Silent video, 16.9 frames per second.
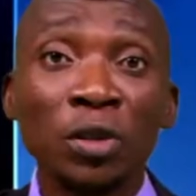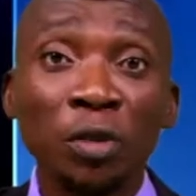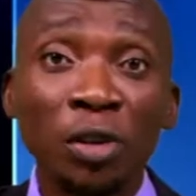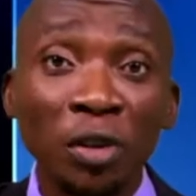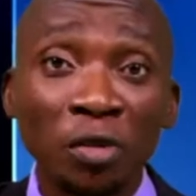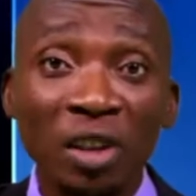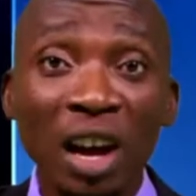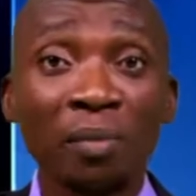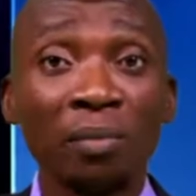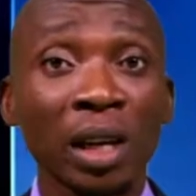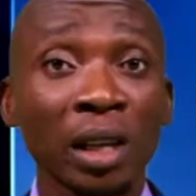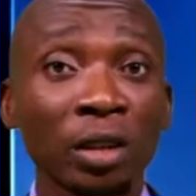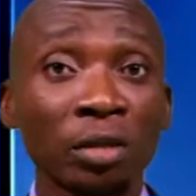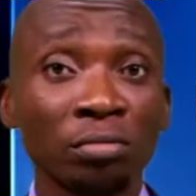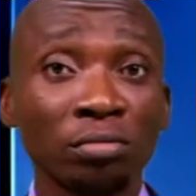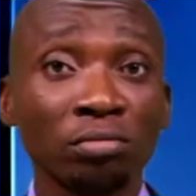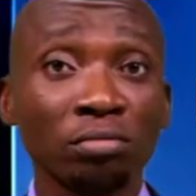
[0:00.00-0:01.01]
see 45
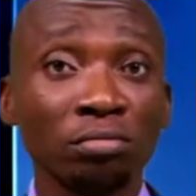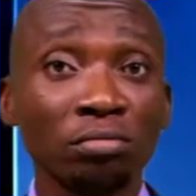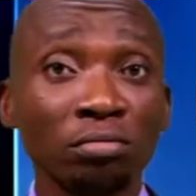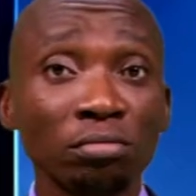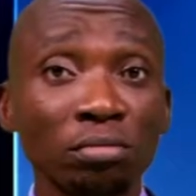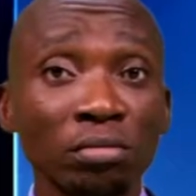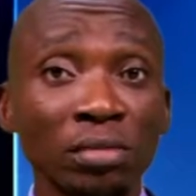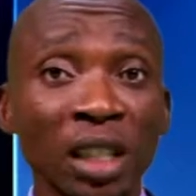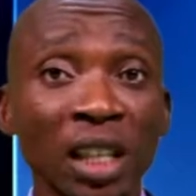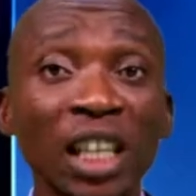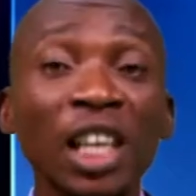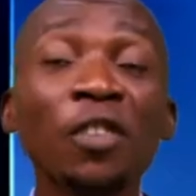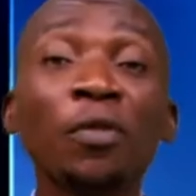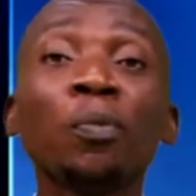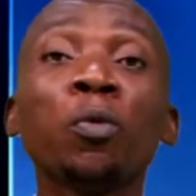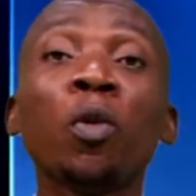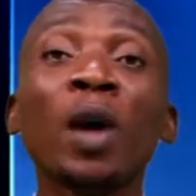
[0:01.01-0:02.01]
million?
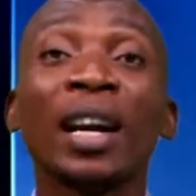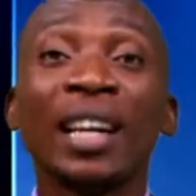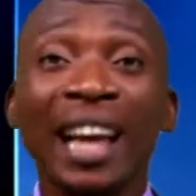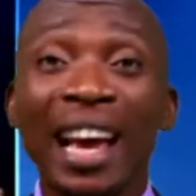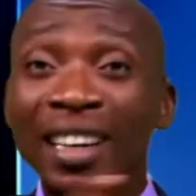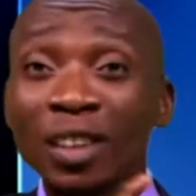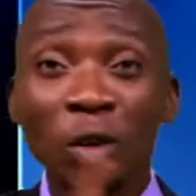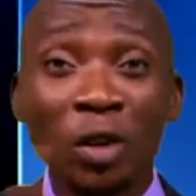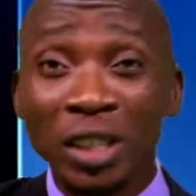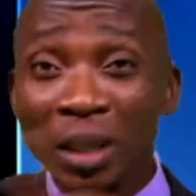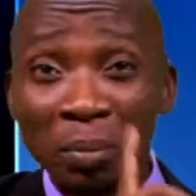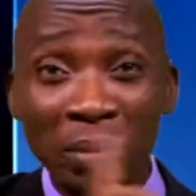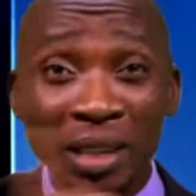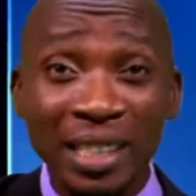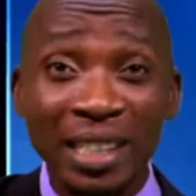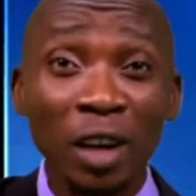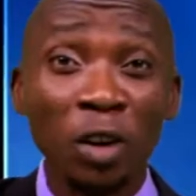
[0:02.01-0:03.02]
If Buhari had done the
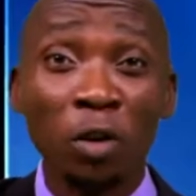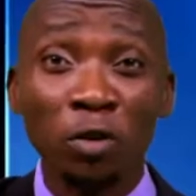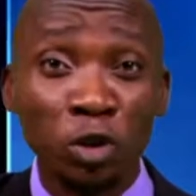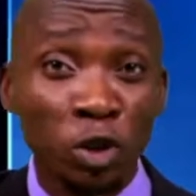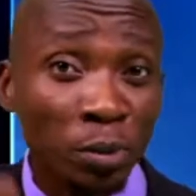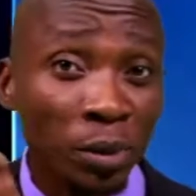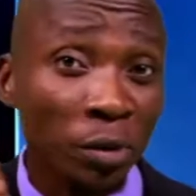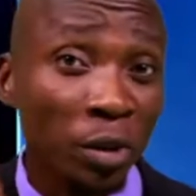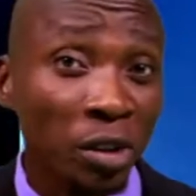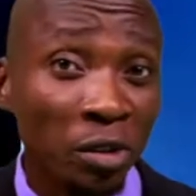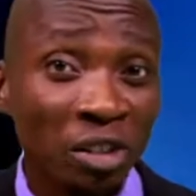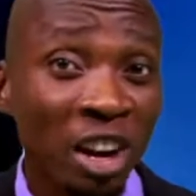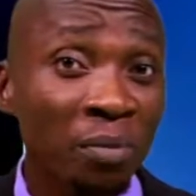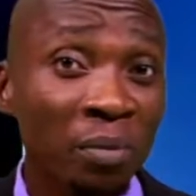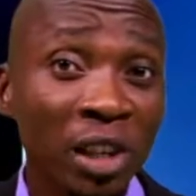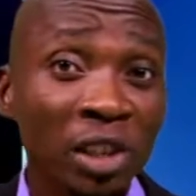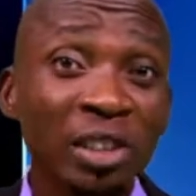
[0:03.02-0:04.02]
mistake of dropping
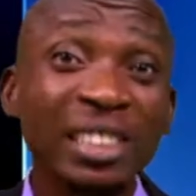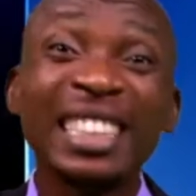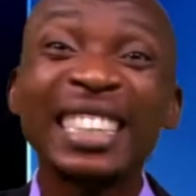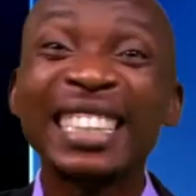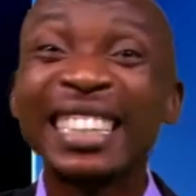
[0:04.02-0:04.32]
45 million, the